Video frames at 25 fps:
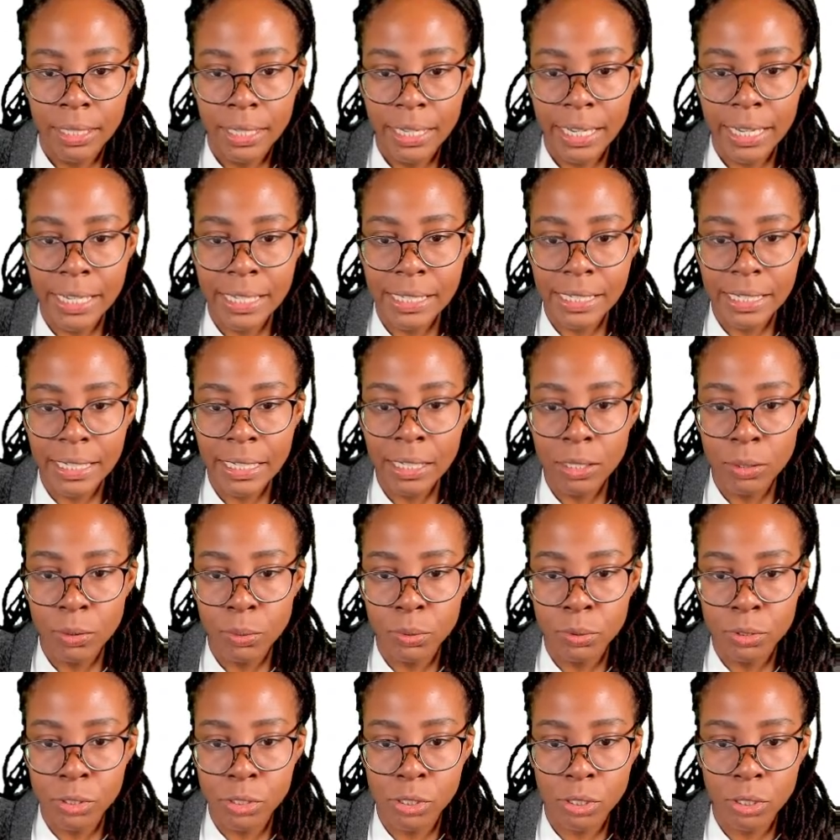is
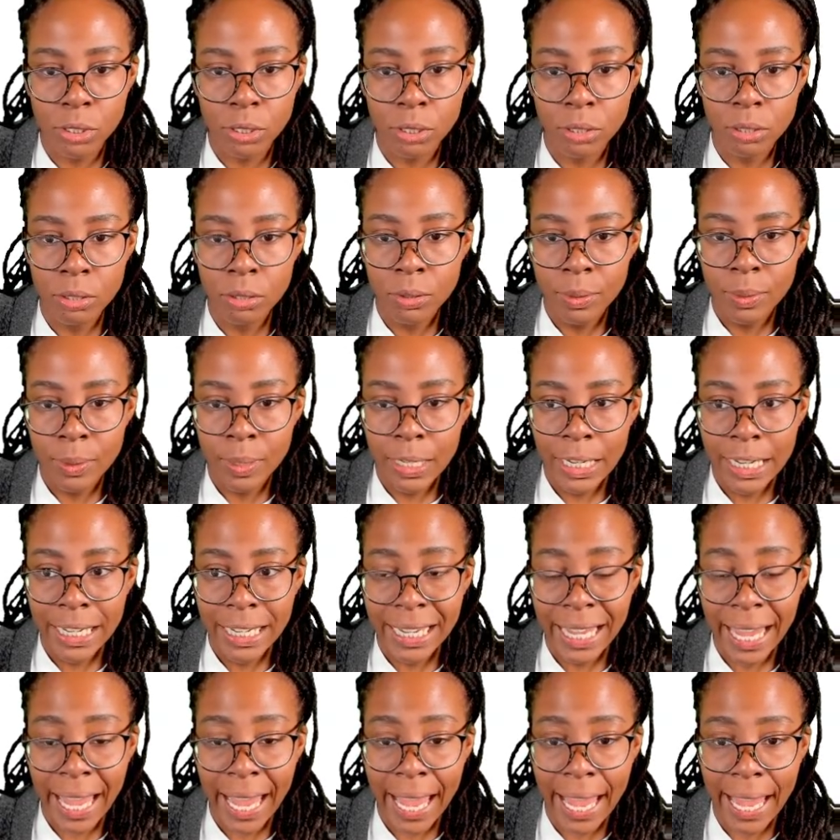equal to
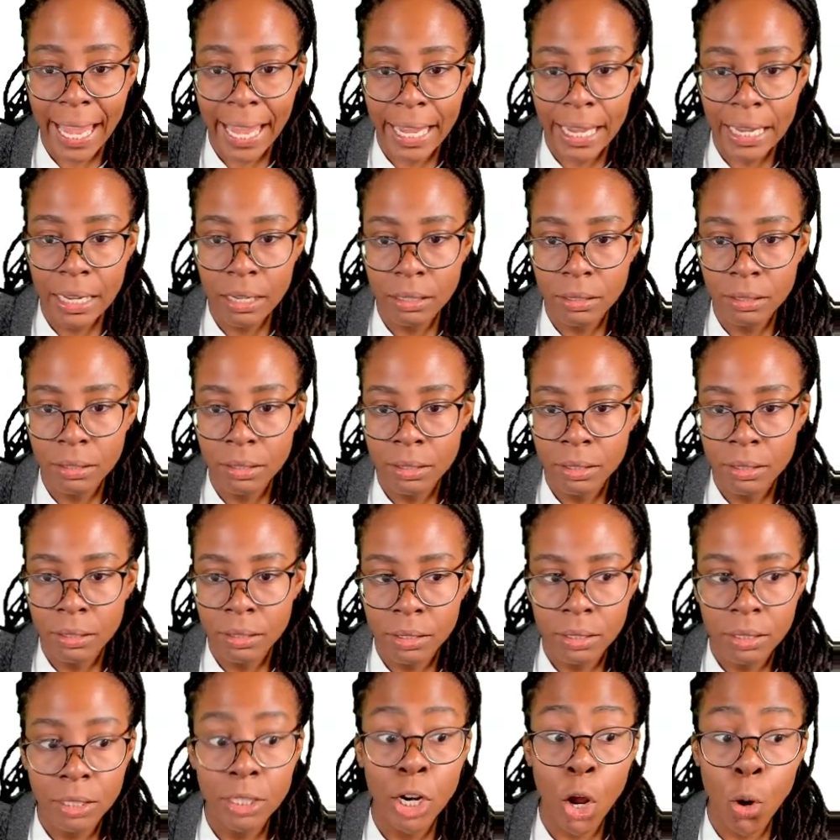k,
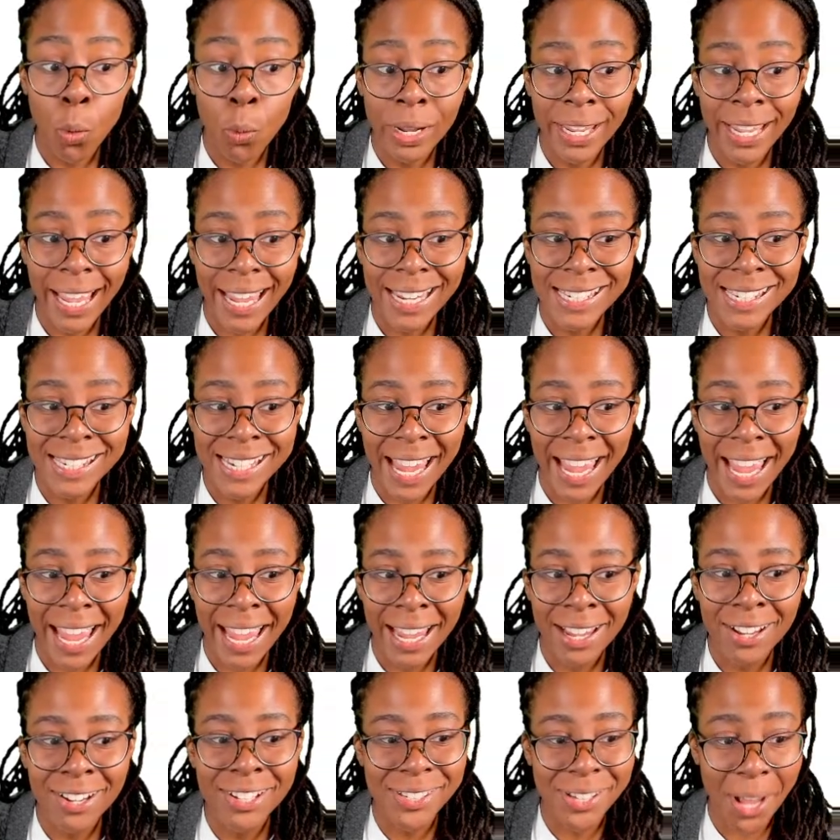lowercase k,
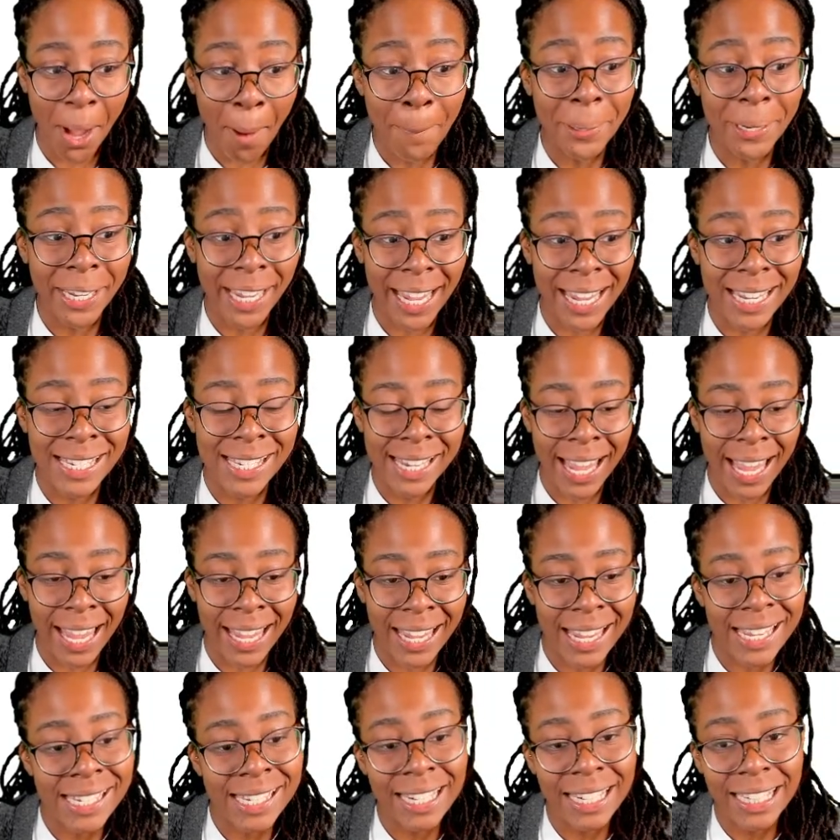because uppercase k
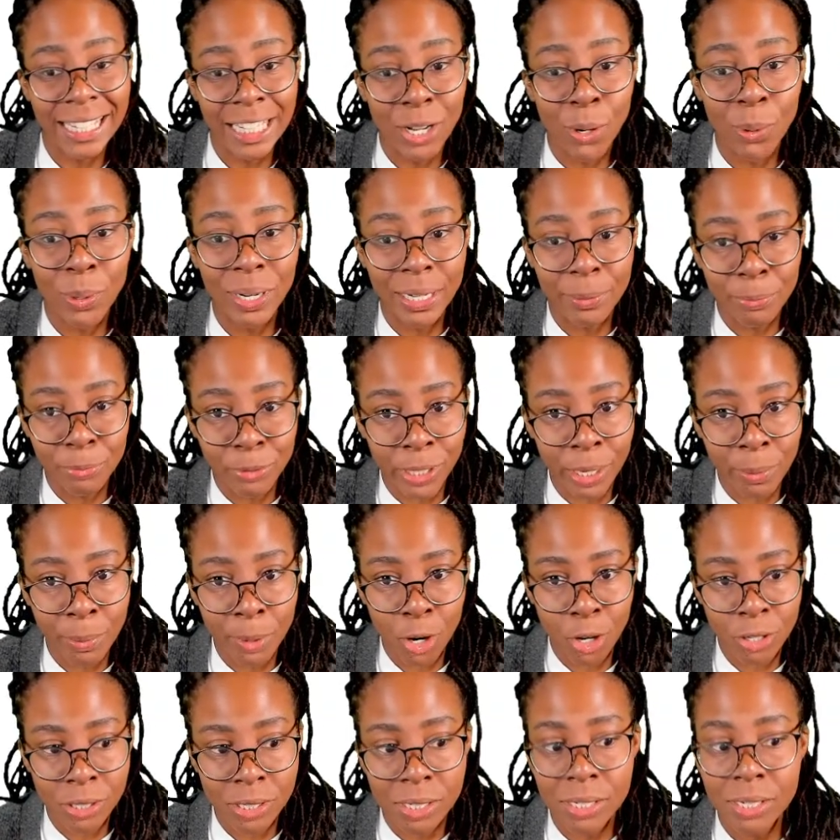is an equilibrium
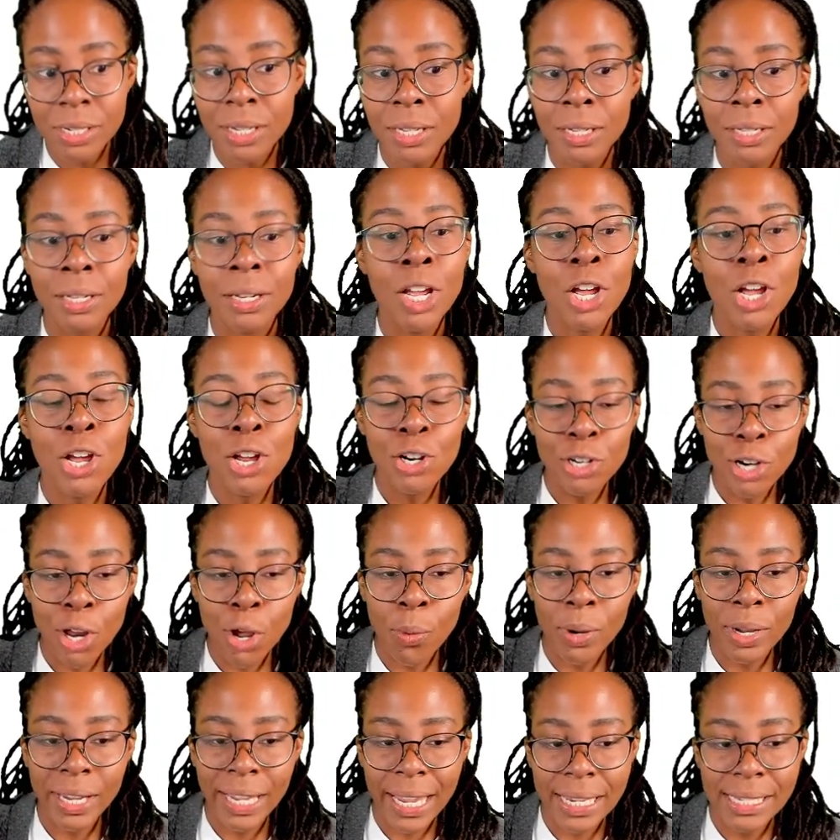constant,
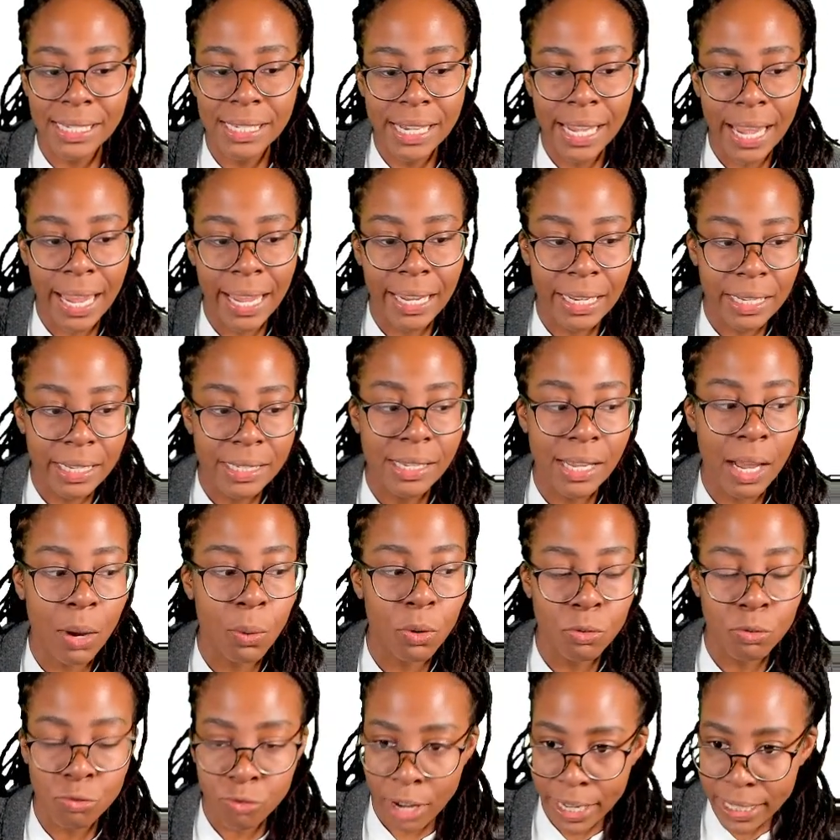lowercase k is
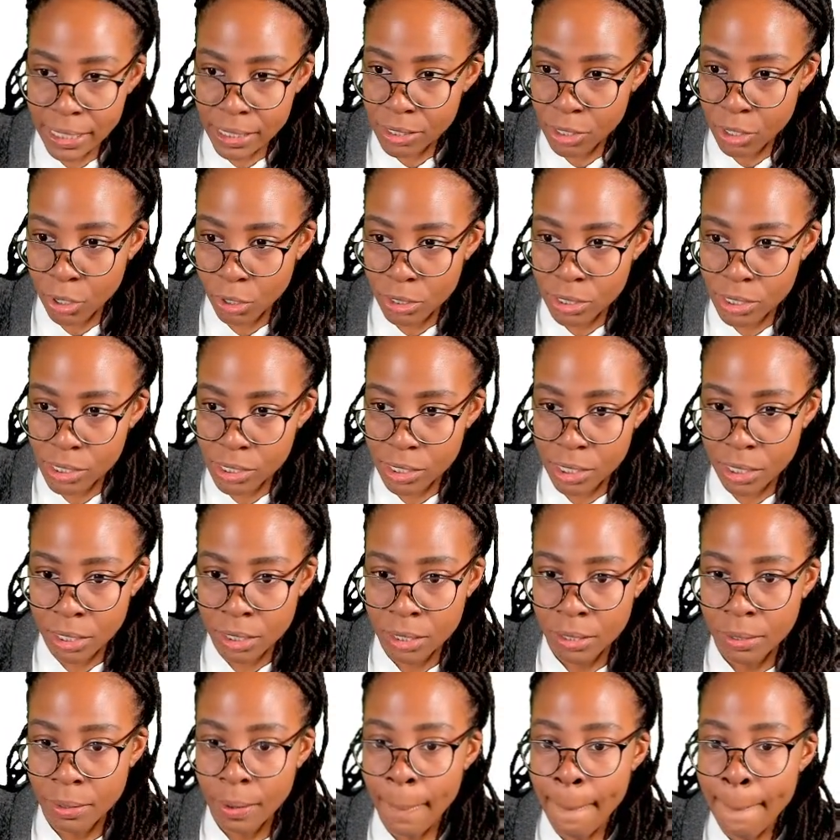our rate
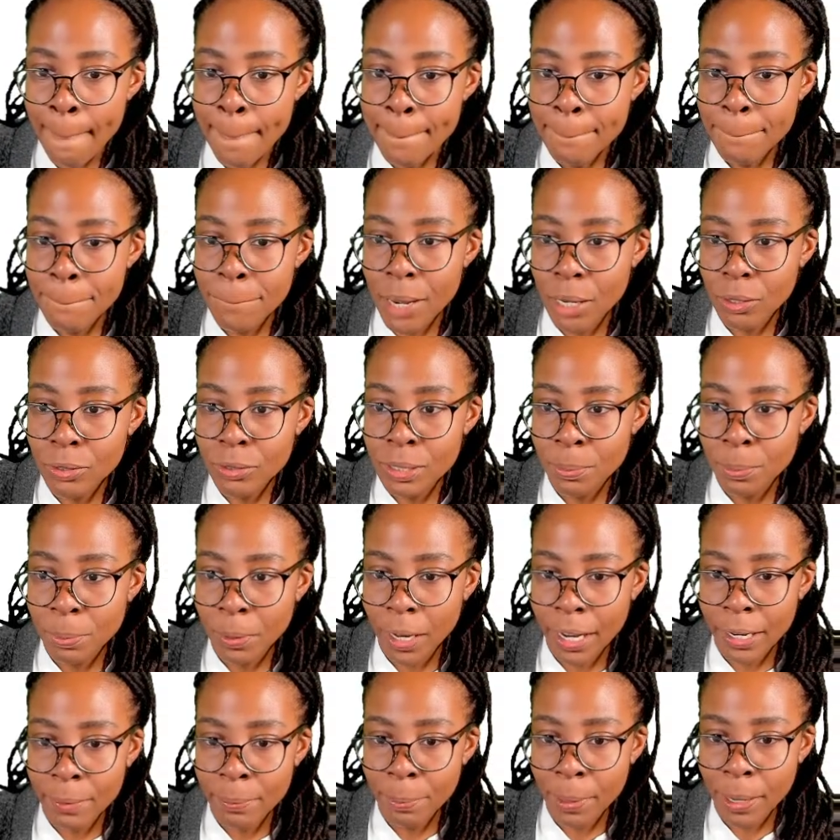constant,
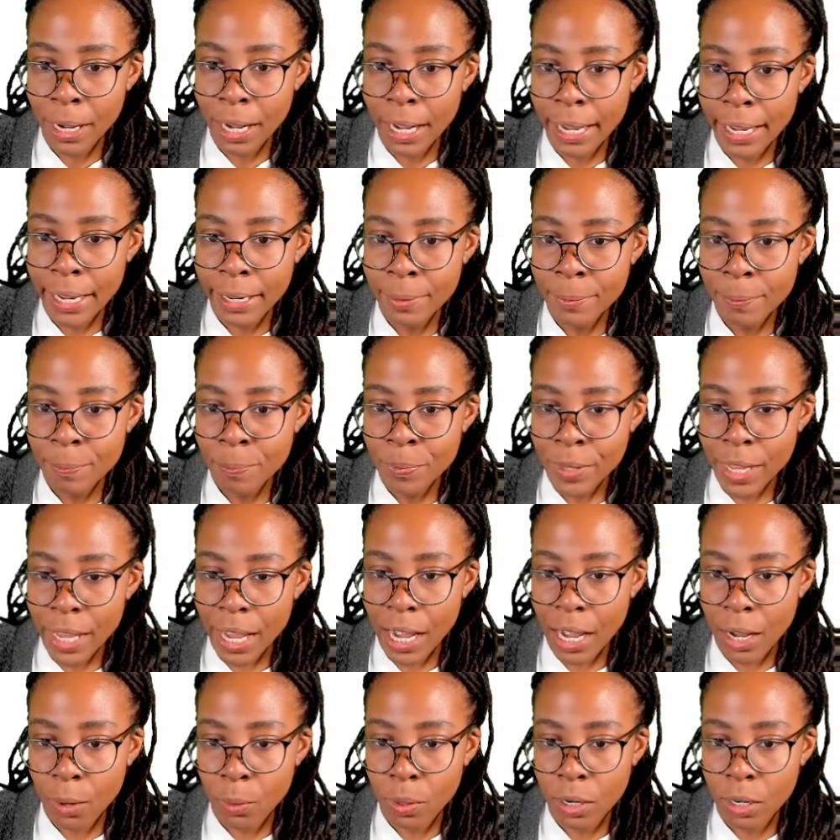multiplied by
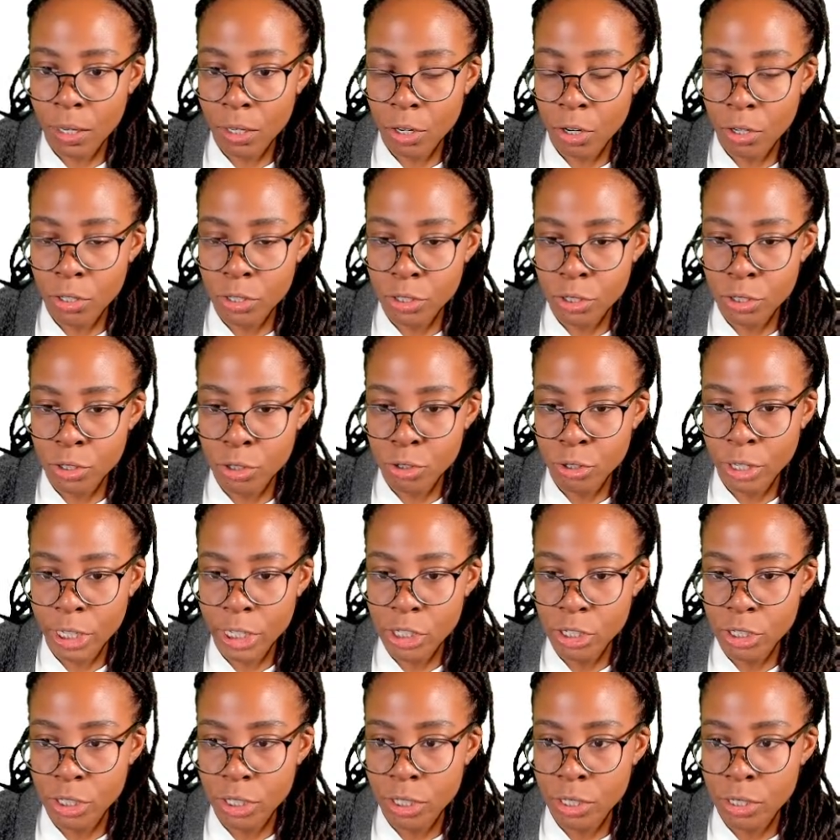our
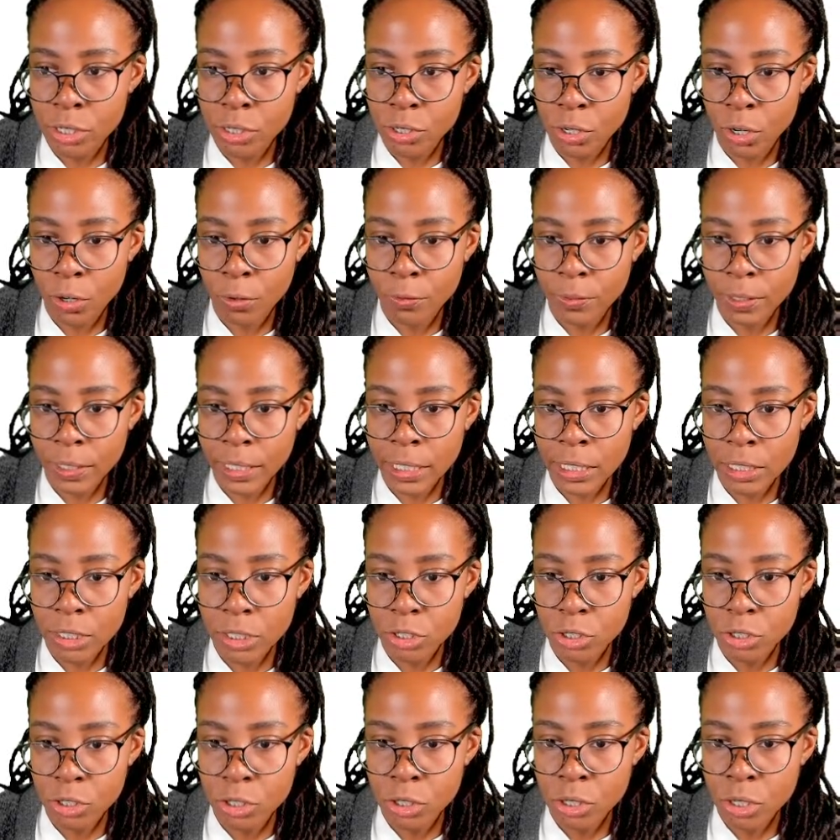concentrations of
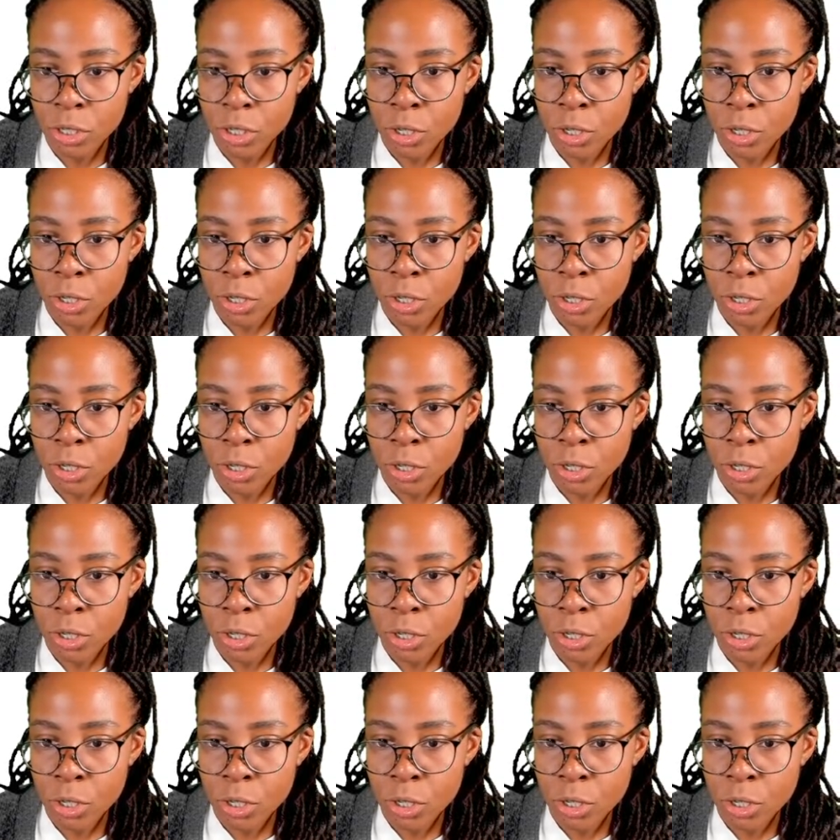each